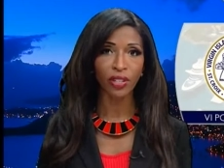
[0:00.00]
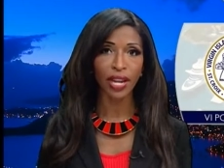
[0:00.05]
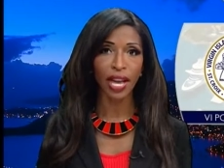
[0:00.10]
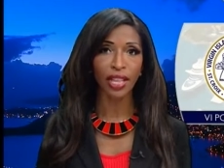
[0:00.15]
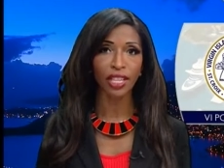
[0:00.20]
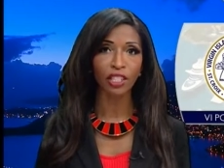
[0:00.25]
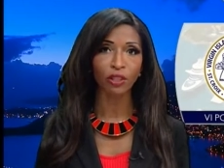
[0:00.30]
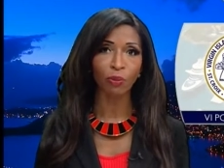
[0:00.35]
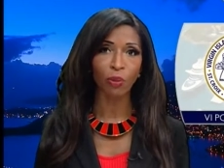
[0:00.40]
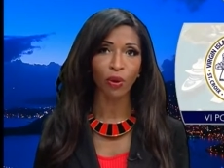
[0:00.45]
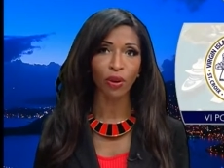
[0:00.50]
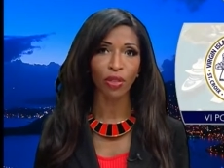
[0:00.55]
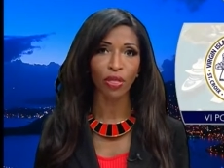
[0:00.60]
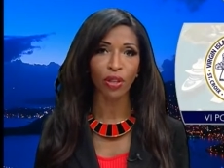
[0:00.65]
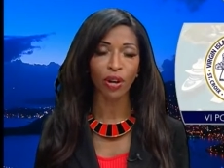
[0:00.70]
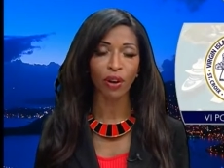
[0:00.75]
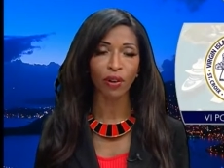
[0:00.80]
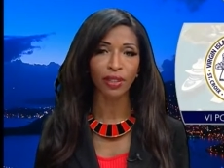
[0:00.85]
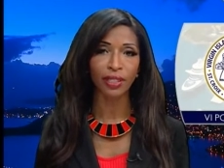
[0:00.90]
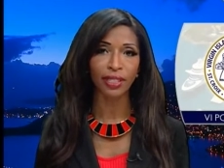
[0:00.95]
Islands Port
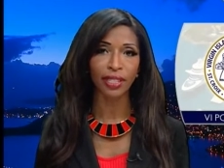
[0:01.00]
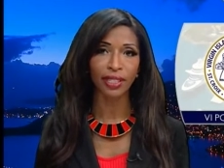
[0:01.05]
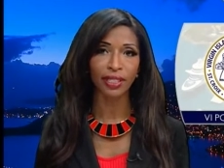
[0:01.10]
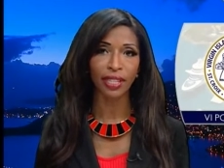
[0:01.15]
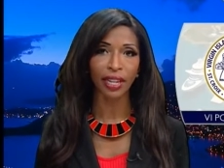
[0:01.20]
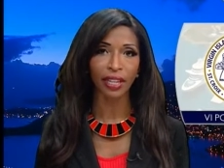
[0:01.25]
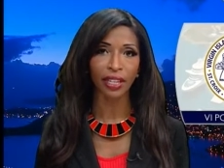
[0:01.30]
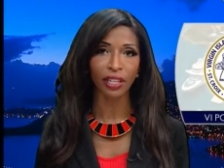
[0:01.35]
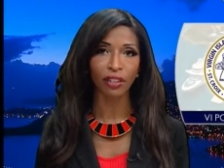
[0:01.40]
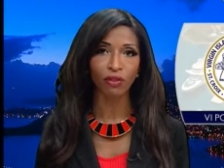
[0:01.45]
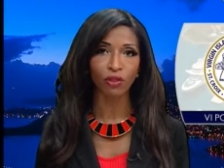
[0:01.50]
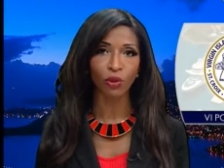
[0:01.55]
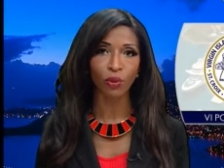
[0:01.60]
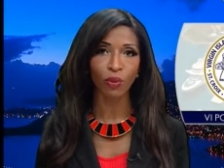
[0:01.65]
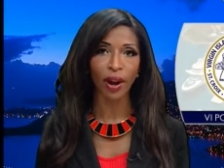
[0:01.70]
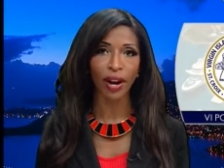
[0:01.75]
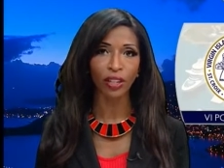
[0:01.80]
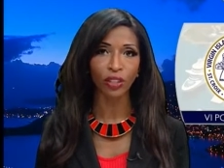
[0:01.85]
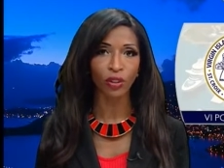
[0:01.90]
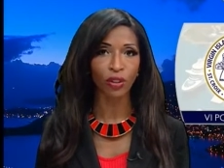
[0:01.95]
Authority's Executive
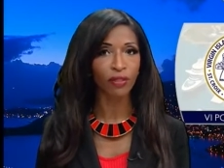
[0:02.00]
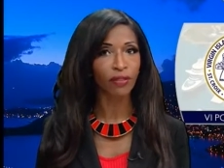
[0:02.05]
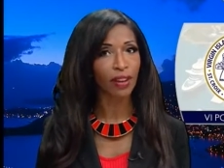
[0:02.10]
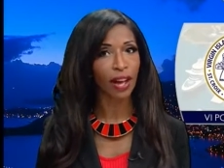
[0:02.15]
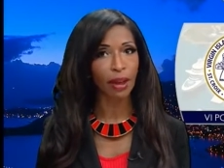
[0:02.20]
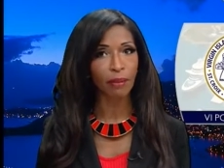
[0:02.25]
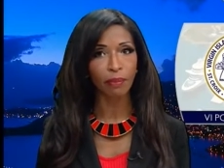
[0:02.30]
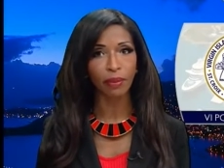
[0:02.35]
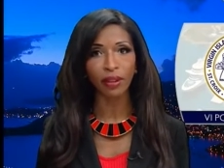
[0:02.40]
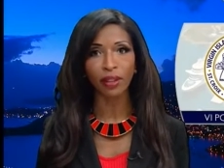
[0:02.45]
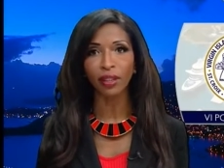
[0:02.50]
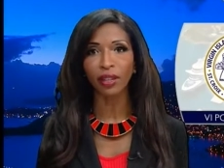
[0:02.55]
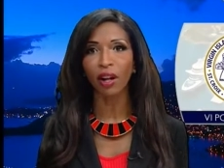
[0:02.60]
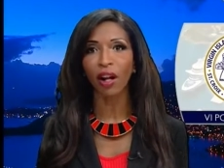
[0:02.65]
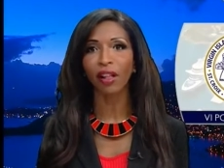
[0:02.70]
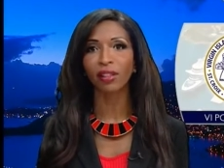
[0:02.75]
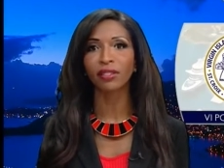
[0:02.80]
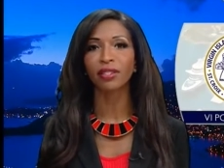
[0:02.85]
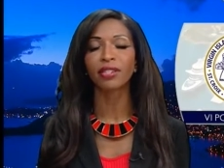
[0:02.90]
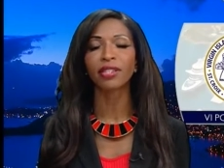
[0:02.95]
Director, Viper,
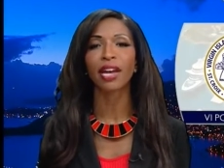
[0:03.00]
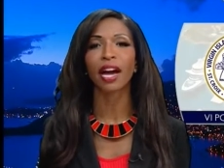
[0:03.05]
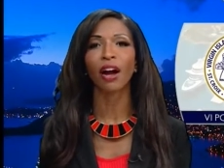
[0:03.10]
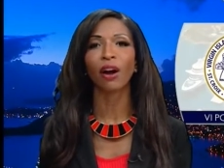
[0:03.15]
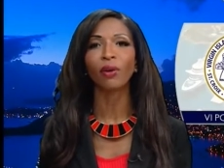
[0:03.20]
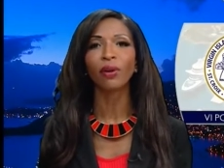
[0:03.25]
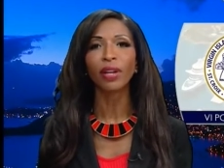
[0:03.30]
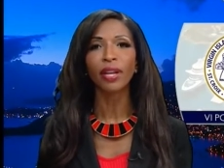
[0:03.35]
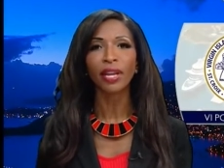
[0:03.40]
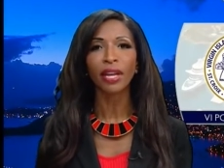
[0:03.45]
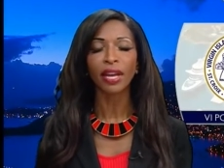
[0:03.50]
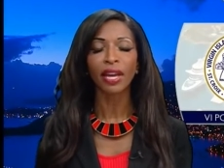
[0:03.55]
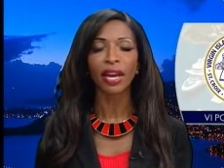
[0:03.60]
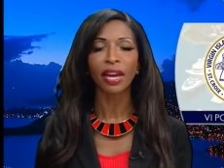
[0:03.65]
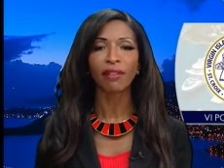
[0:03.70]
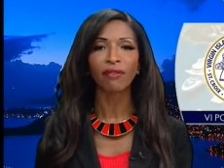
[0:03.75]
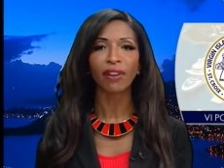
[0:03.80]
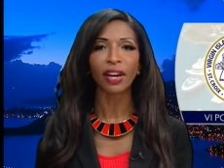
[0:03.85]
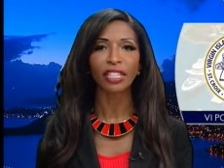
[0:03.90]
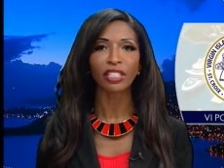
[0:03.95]
Carlton Dowe,
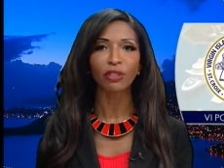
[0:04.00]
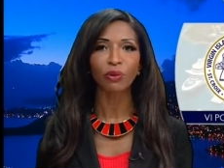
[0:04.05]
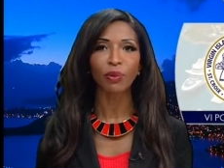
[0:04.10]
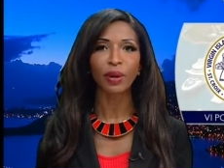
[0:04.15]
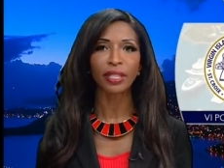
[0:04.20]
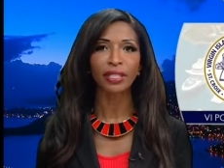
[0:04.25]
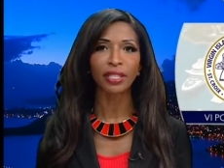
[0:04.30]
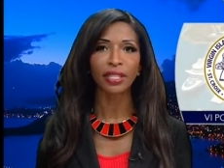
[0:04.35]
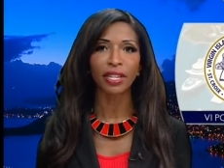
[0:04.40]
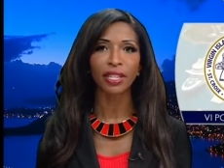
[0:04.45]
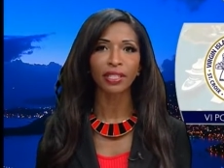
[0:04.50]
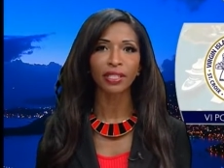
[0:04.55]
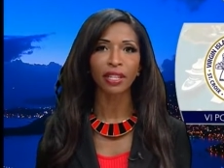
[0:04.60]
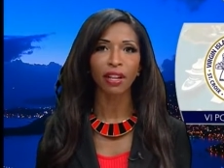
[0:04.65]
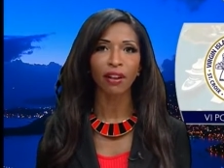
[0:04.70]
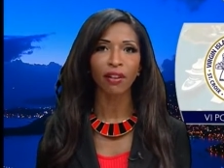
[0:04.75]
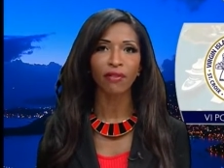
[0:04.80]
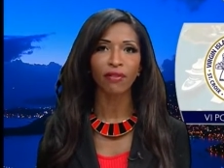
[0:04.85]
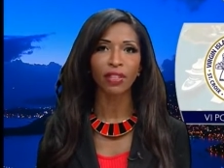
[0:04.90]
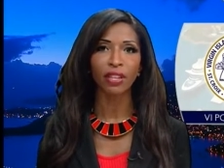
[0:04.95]
invites residents
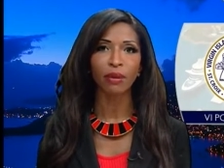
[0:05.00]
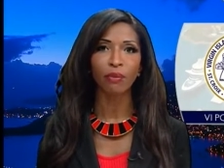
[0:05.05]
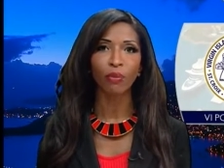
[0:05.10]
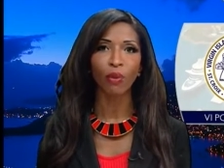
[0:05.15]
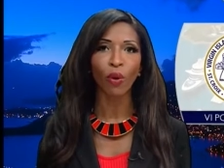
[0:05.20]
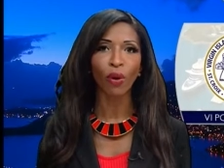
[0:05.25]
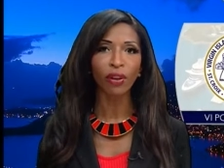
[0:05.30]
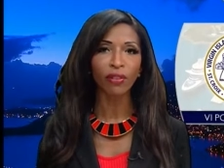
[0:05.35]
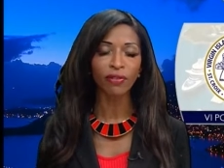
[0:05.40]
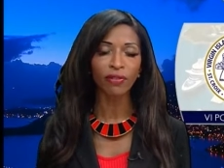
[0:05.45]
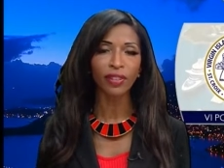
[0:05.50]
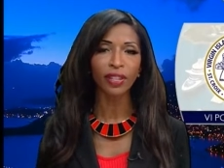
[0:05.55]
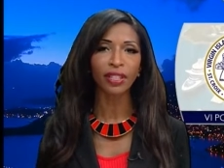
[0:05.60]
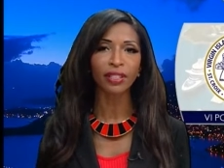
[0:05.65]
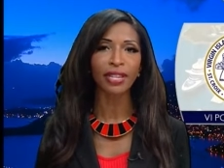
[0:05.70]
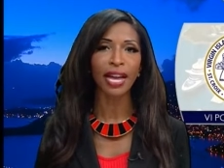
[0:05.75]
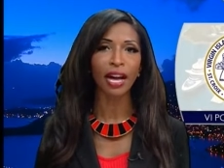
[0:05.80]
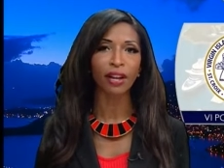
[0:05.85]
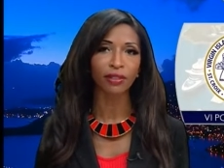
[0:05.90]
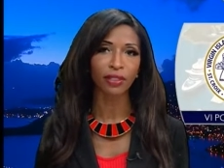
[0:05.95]
of the
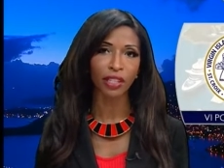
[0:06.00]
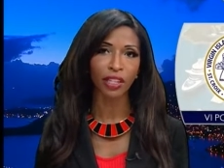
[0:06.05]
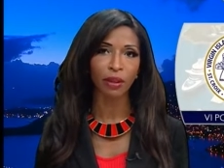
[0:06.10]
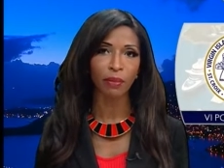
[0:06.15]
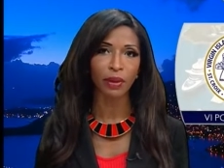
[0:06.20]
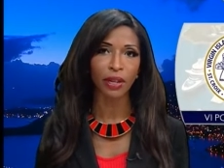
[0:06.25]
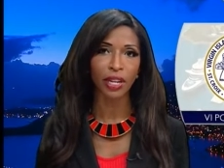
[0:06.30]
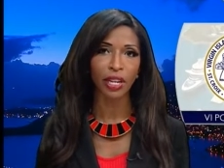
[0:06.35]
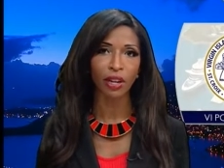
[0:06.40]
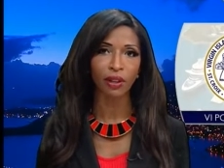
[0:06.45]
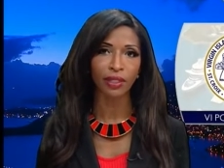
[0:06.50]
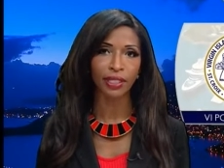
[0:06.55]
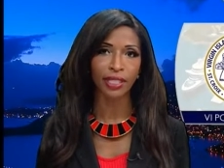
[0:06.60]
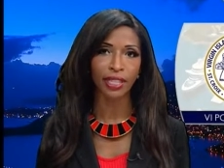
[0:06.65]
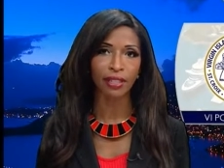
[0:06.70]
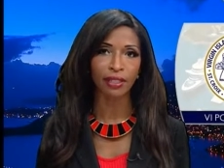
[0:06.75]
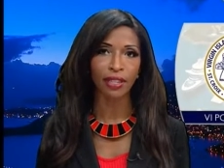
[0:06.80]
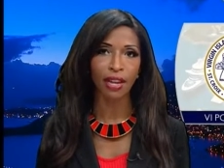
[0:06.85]
Bournefield housing community on St.